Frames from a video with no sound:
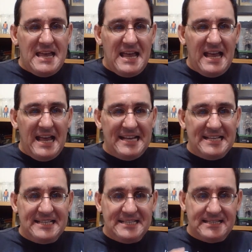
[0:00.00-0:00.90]

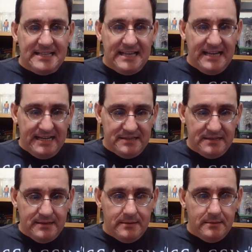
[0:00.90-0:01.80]
has this
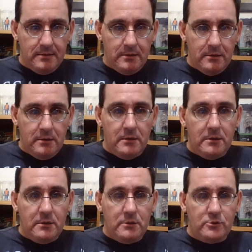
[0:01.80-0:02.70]
need
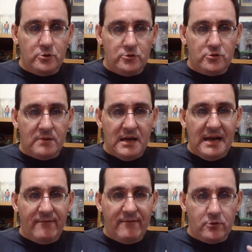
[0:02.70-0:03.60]
to drive